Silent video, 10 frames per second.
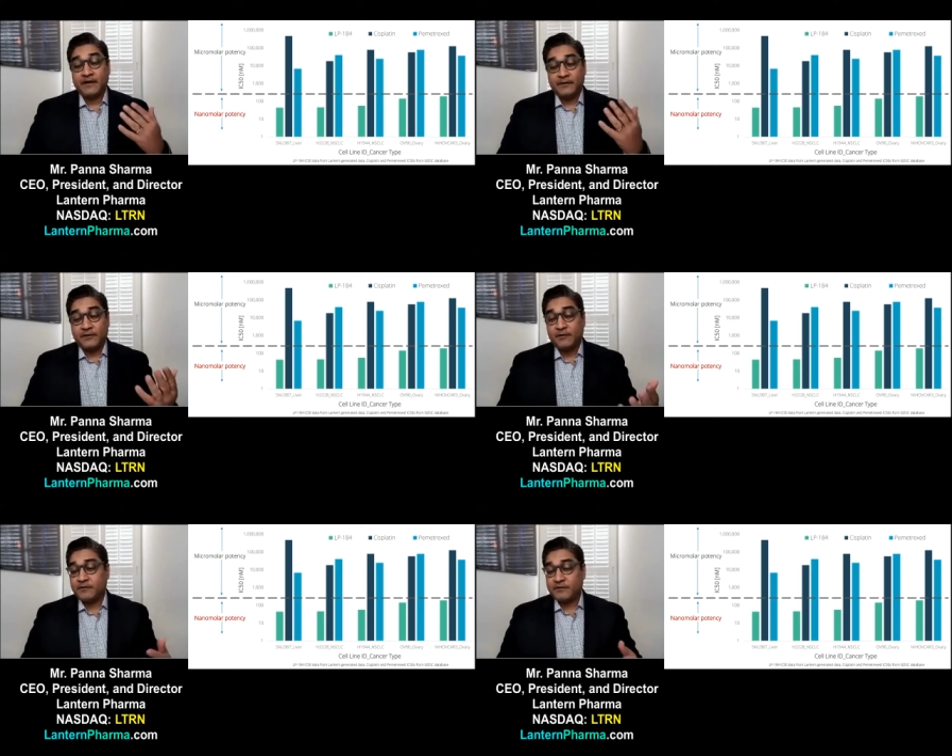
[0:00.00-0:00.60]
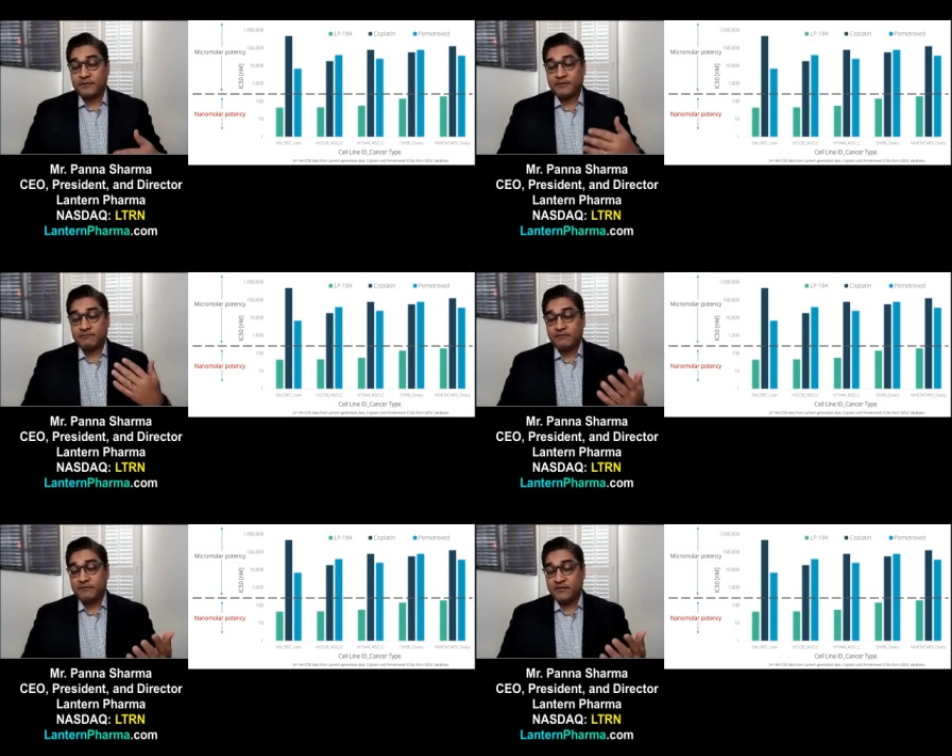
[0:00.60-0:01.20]
So, this is
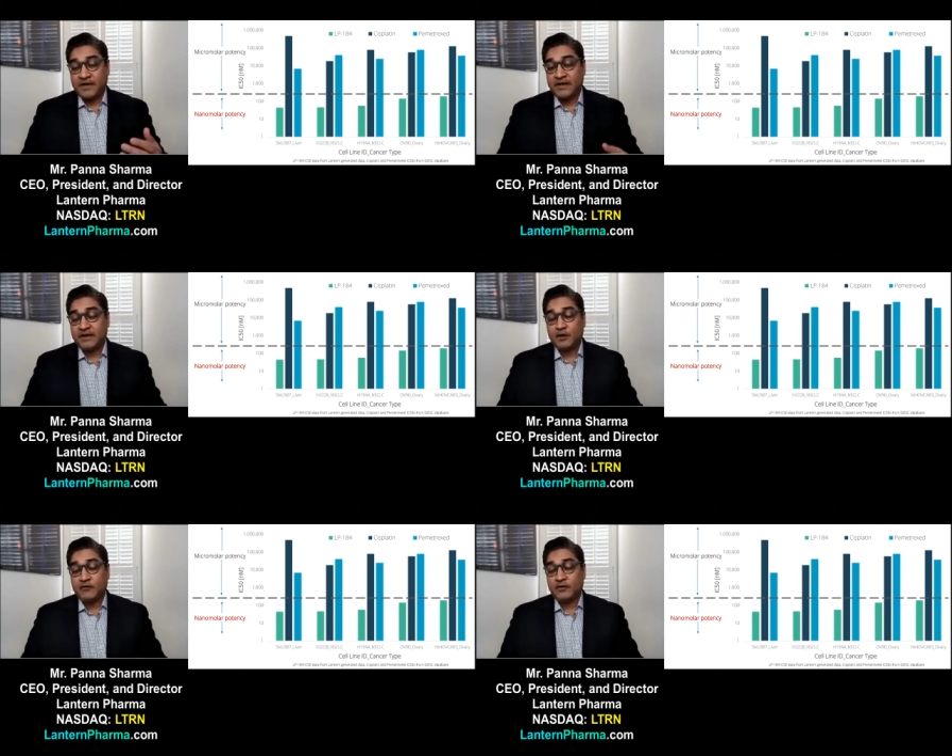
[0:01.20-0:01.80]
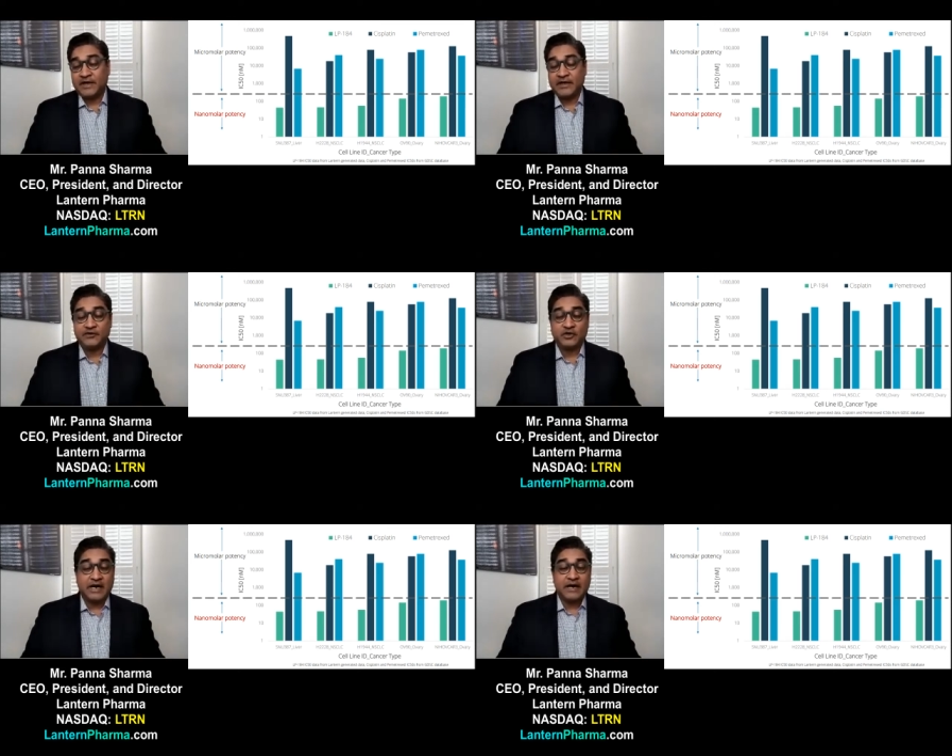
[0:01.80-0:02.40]
done in over 10
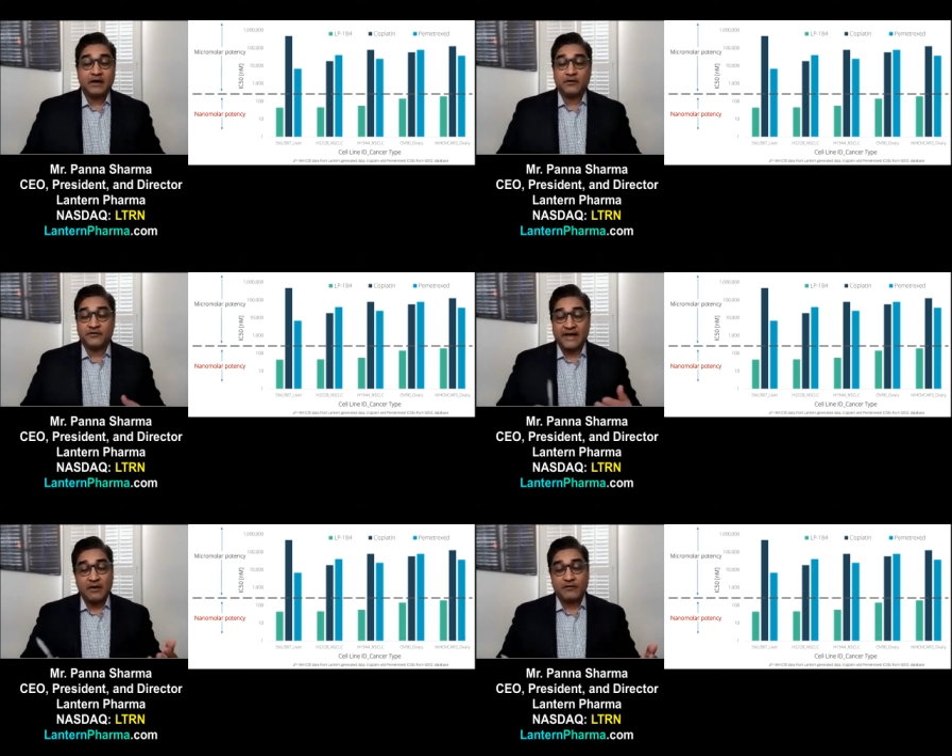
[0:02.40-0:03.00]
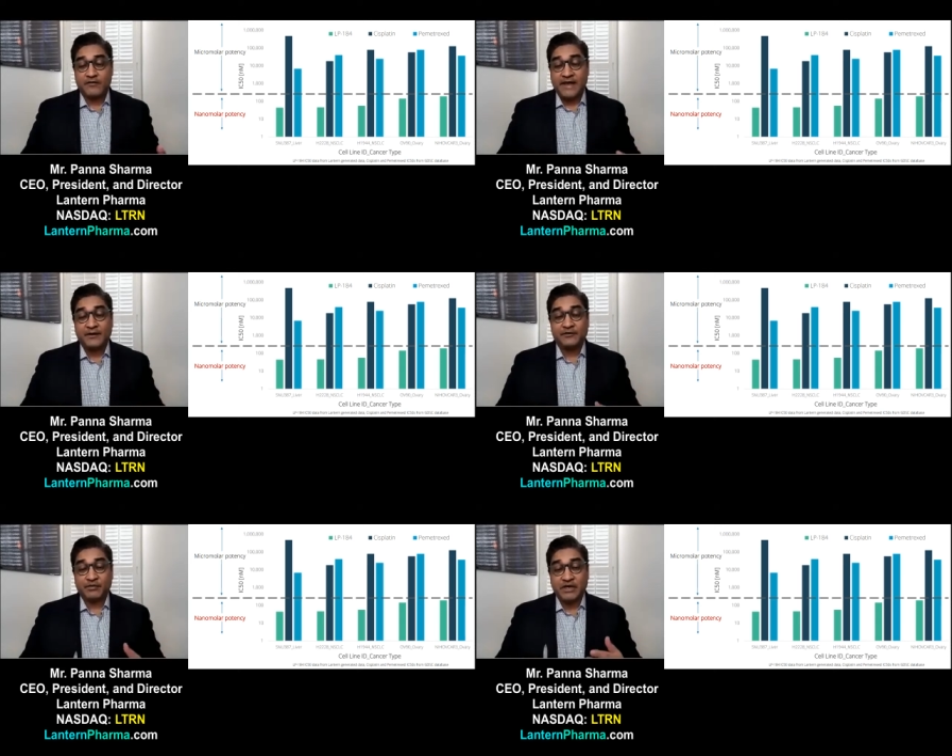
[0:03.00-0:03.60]
trials, that over
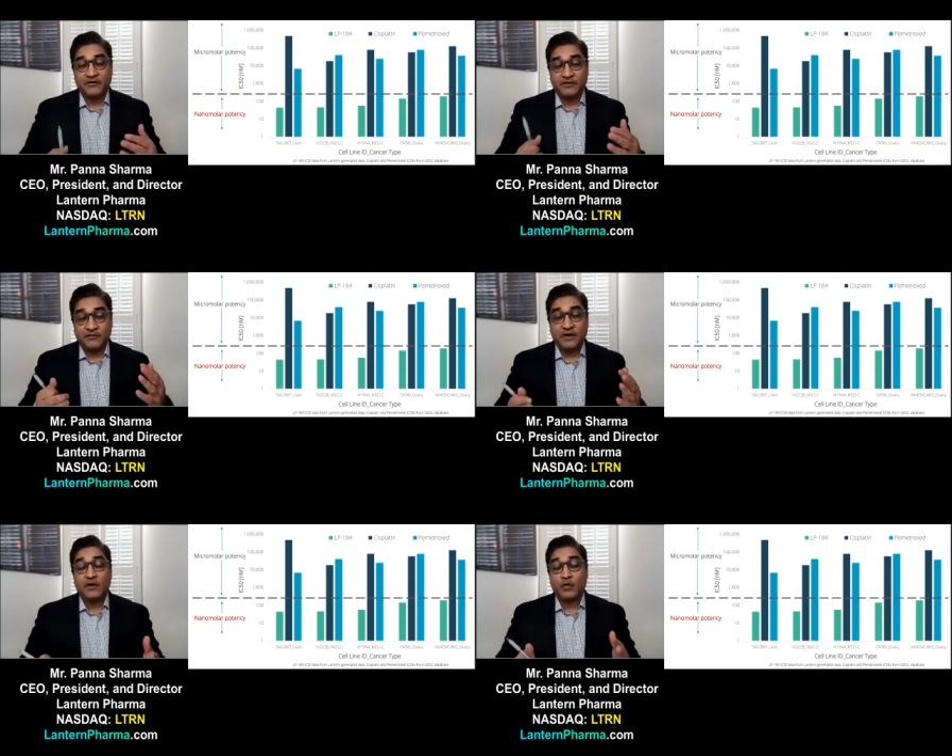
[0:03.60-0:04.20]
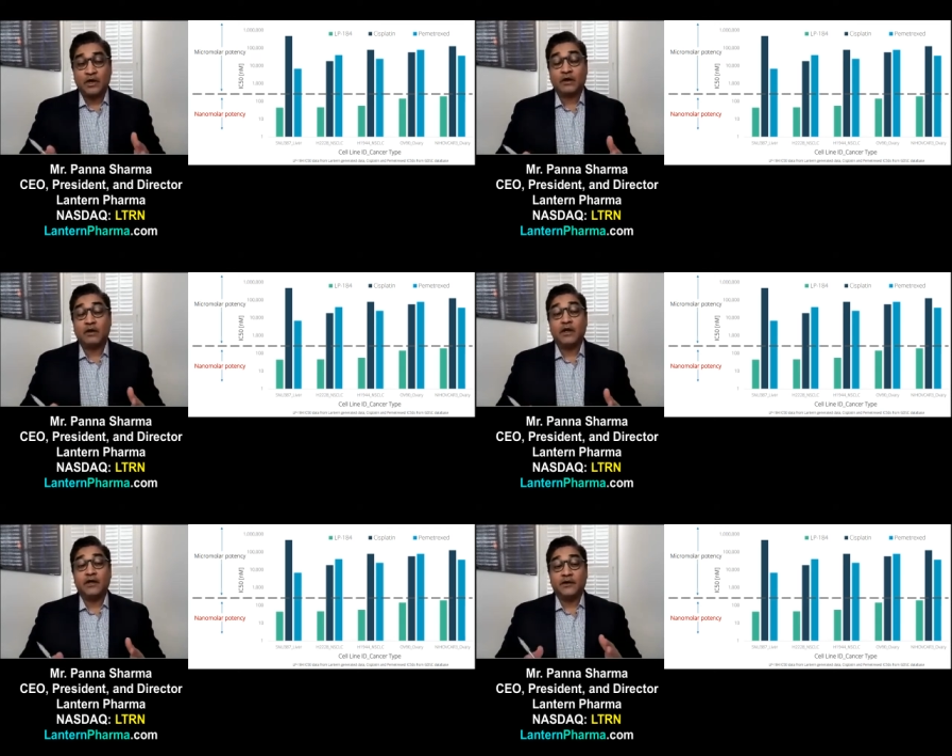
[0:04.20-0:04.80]
1,000 patients, very well
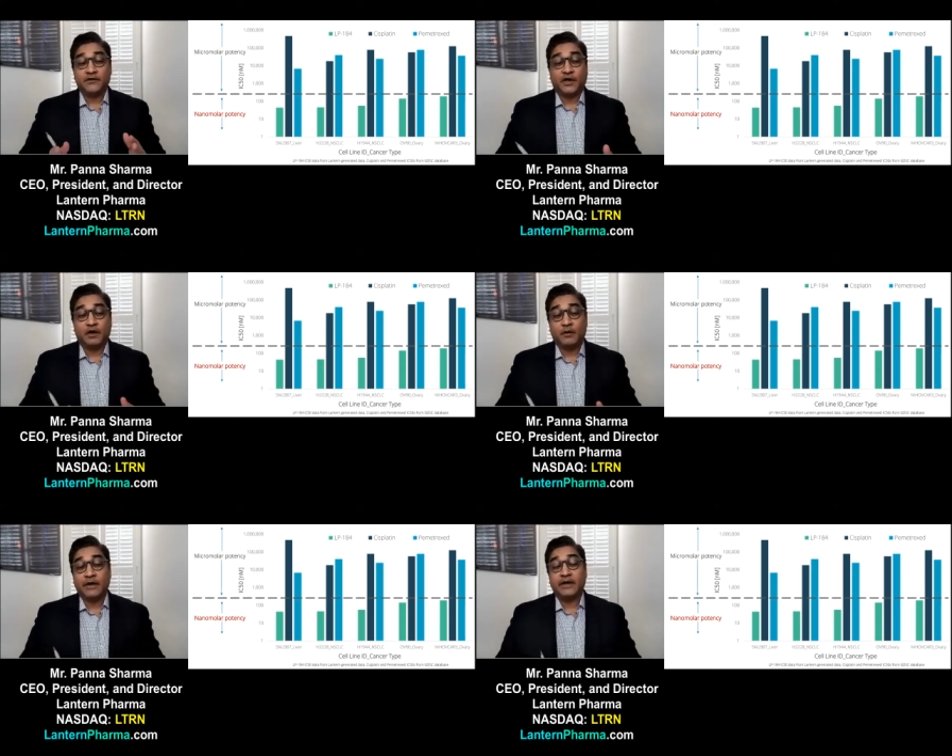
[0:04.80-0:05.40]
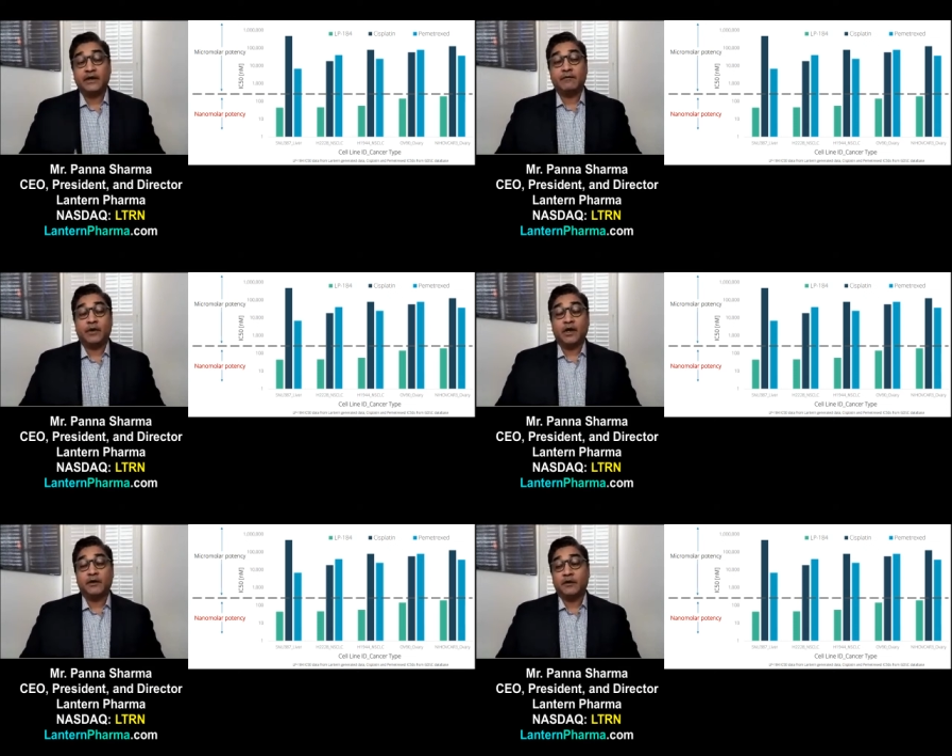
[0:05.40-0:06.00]
tolerated
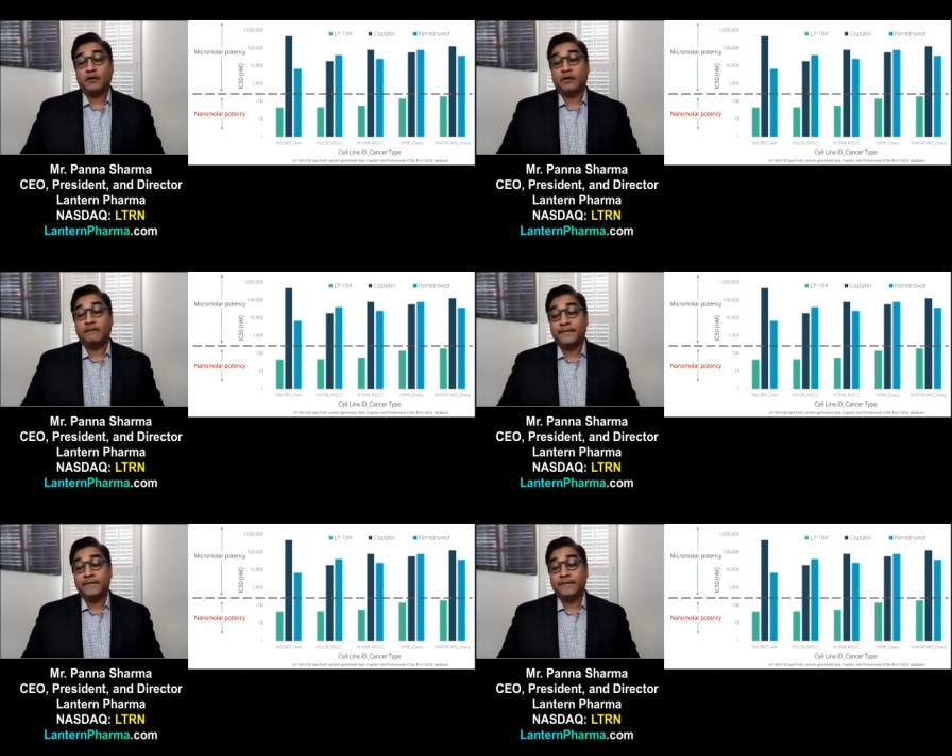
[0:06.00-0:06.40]
molecule.